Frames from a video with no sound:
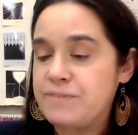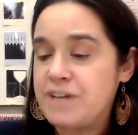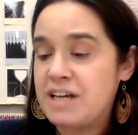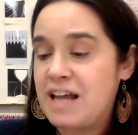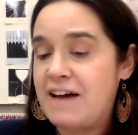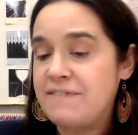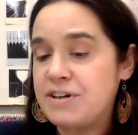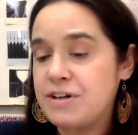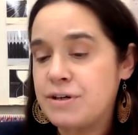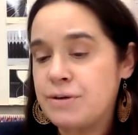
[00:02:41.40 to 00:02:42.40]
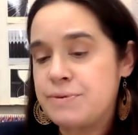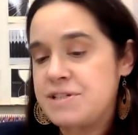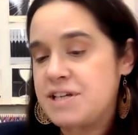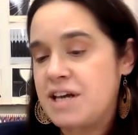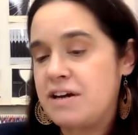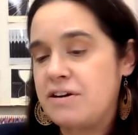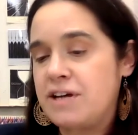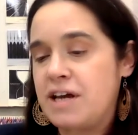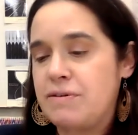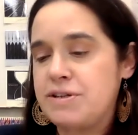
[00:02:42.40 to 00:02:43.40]
Ted Lavender, who was
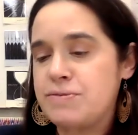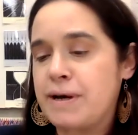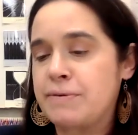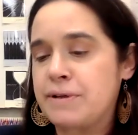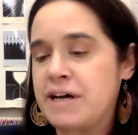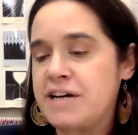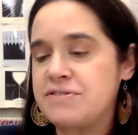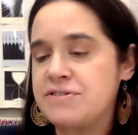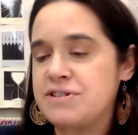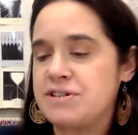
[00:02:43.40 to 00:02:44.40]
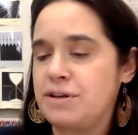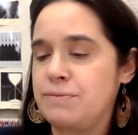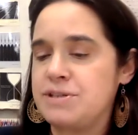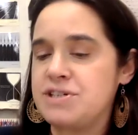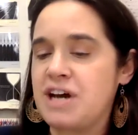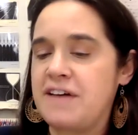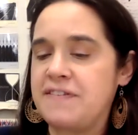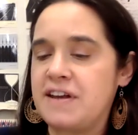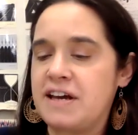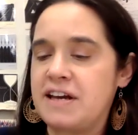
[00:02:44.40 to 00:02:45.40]
scared, carried tranquilizers until he was shot
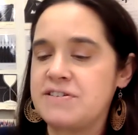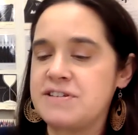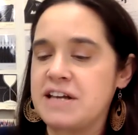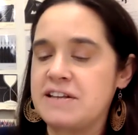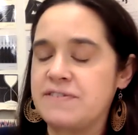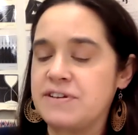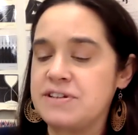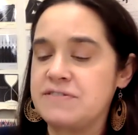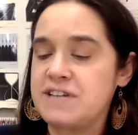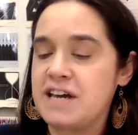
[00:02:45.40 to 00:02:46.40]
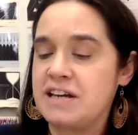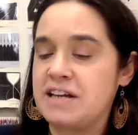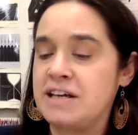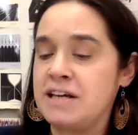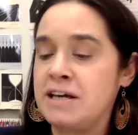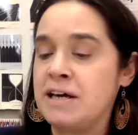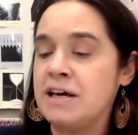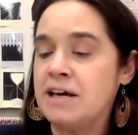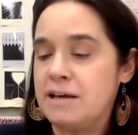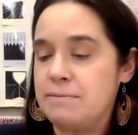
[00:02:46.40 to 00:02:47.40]
in the head outside the village of Than Khe
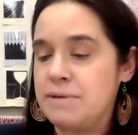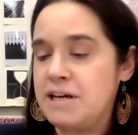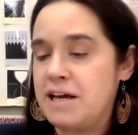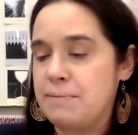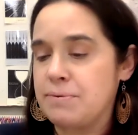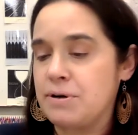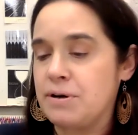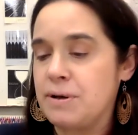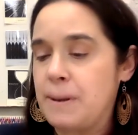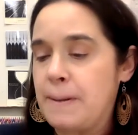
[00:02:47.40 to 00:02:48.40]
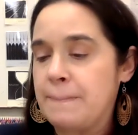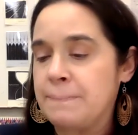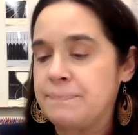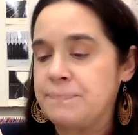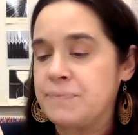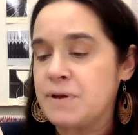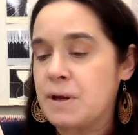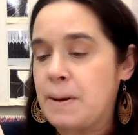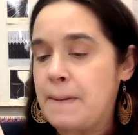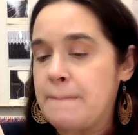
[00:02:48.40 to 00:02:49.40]
in mid April.
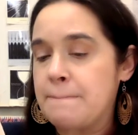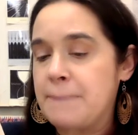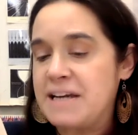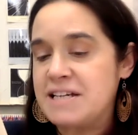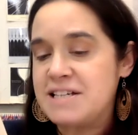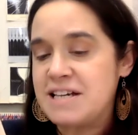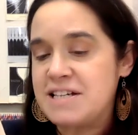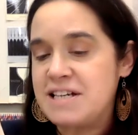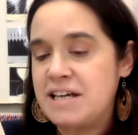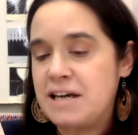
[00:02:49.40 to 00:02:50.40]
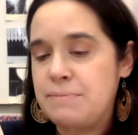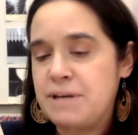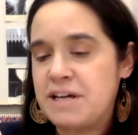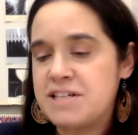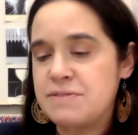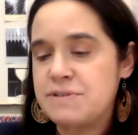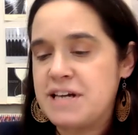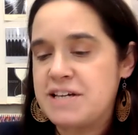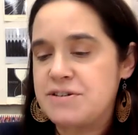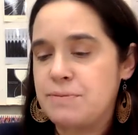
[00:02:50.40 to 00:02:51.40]
By necessity and because it was
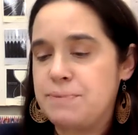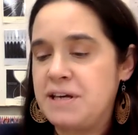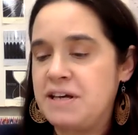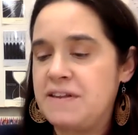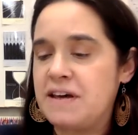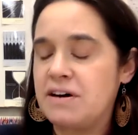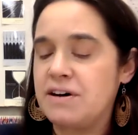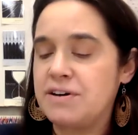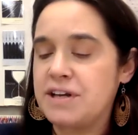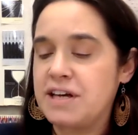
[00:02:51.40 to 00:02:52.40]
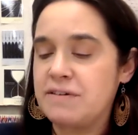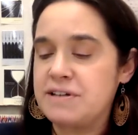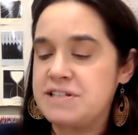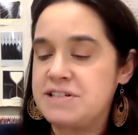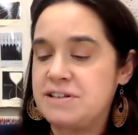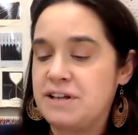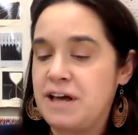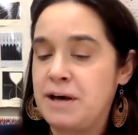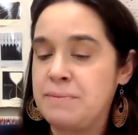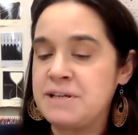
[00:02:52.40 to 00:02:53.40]
SOP, they all carried steel
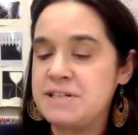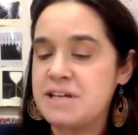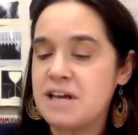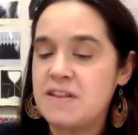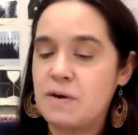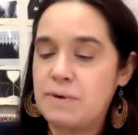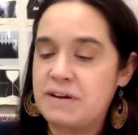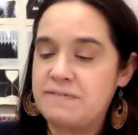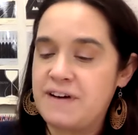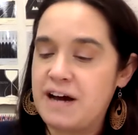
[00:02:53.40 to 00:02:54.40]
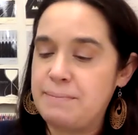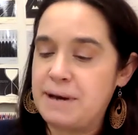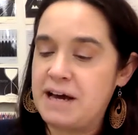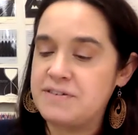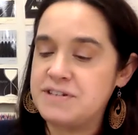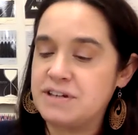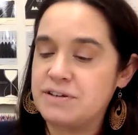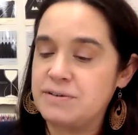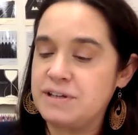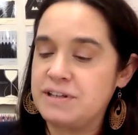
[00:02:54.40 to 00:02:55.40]
helmets that weighed five pounds,
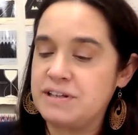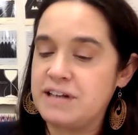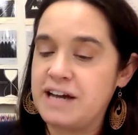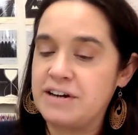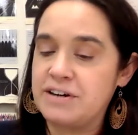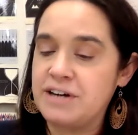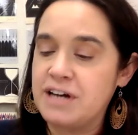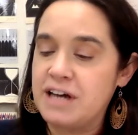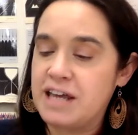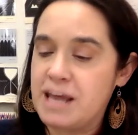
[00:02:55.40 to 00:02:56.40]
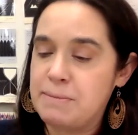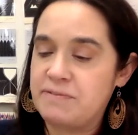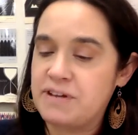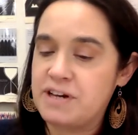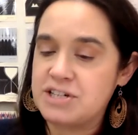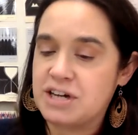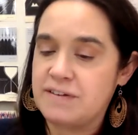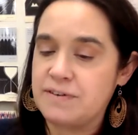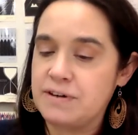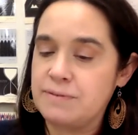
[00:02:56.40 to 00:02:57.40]
including the liner and camouflage
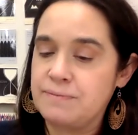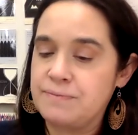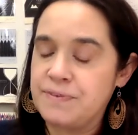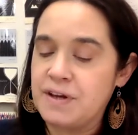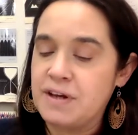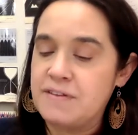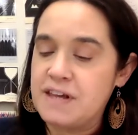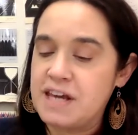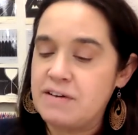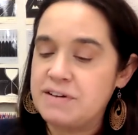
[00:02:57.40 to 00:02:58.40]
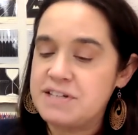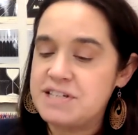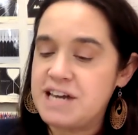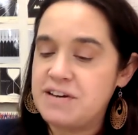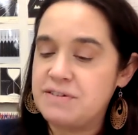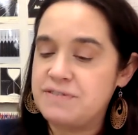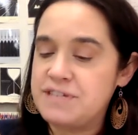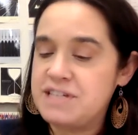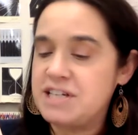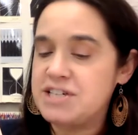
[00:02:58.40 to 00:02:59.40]
cover. They carried the standard
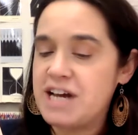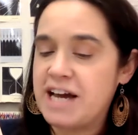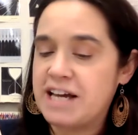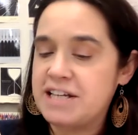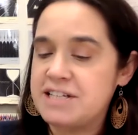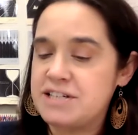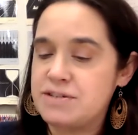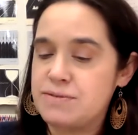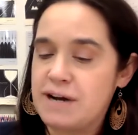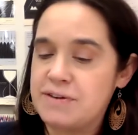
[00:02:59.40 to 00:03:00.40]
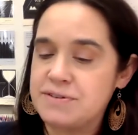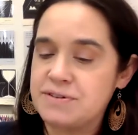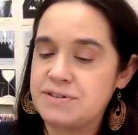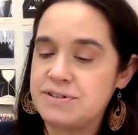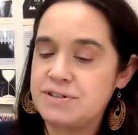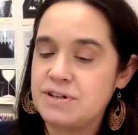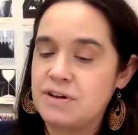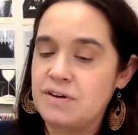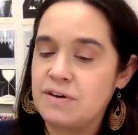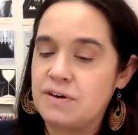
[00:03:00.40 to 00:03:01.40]
fatigue jackets and trousers.
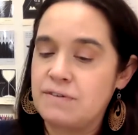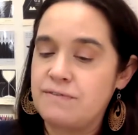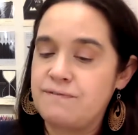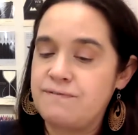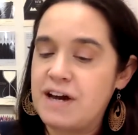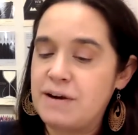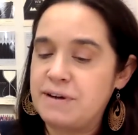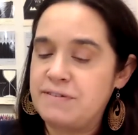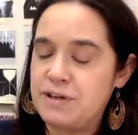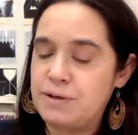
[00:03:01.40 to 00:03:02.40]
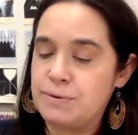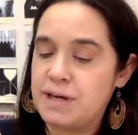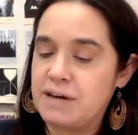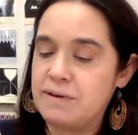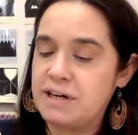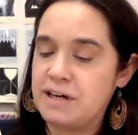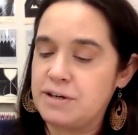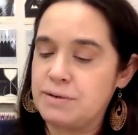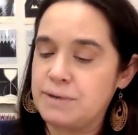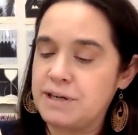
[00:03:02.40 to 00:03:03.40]
Very few carried
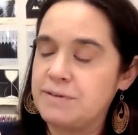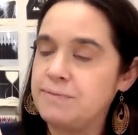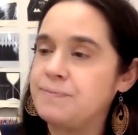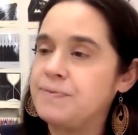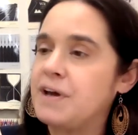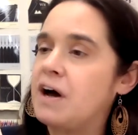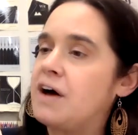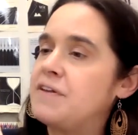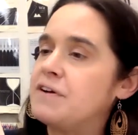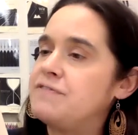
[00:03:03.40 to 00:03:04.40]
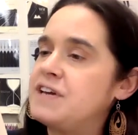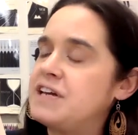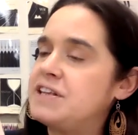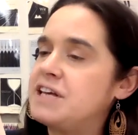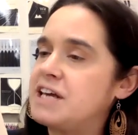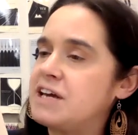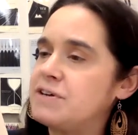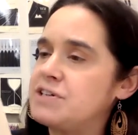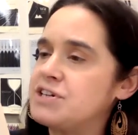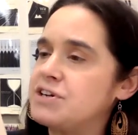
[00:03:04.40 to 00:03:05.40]
underwear. On feet, they
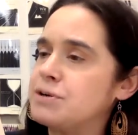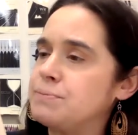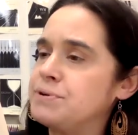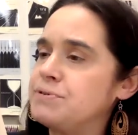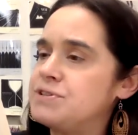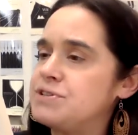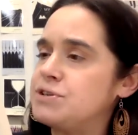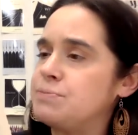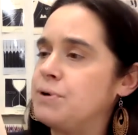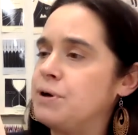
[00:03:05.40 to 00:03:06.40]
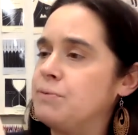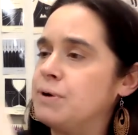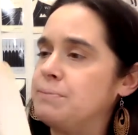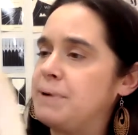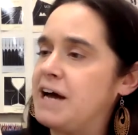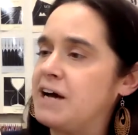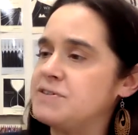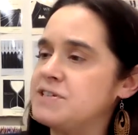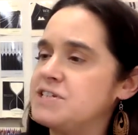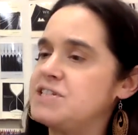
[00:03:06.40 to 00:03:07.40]
carried jungle boots, 2.1
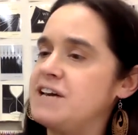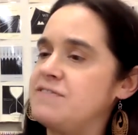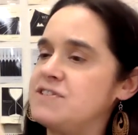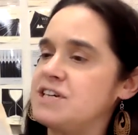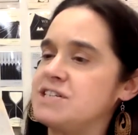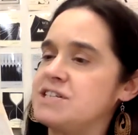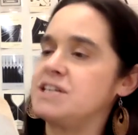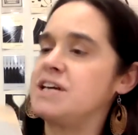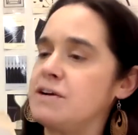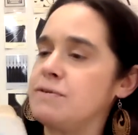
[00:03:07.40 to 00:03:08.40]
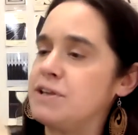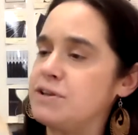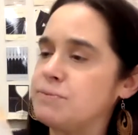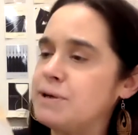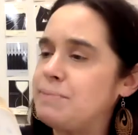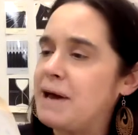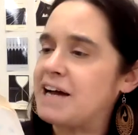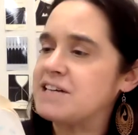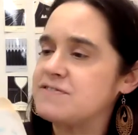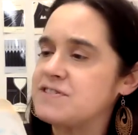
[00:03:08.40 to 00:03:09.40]
pounds, and Dave Jensen carried three
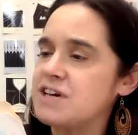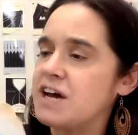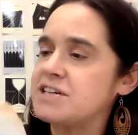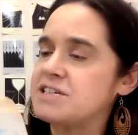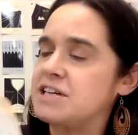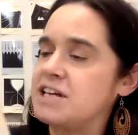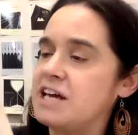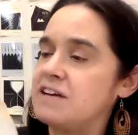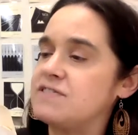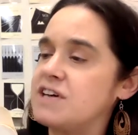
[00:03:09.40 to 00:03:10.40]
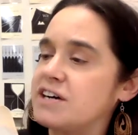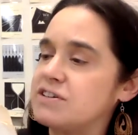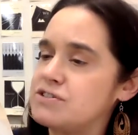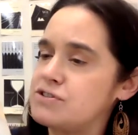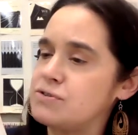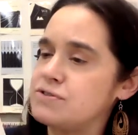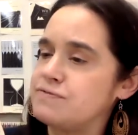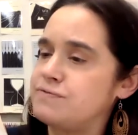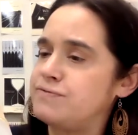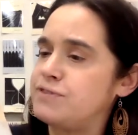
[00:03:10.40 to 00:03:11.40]
packs of socks and a can of Dr.
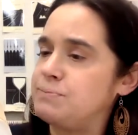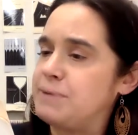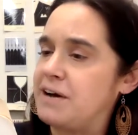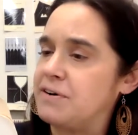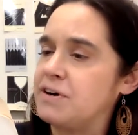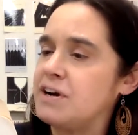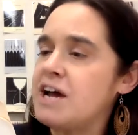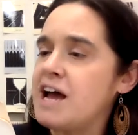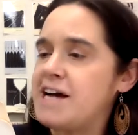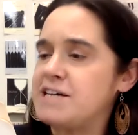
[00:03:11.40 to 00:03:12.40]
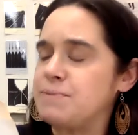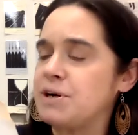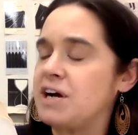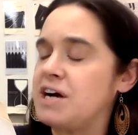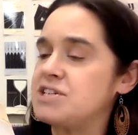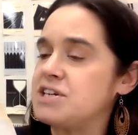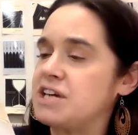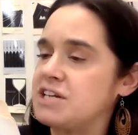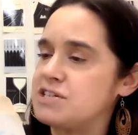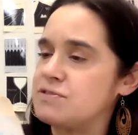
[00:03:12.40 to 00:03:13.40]
Scholl's foot powder as a precaution
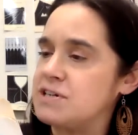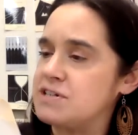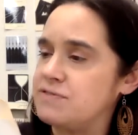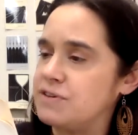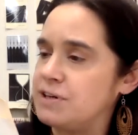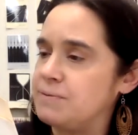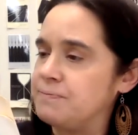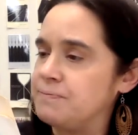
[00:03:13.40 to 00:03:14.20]
against trench foot.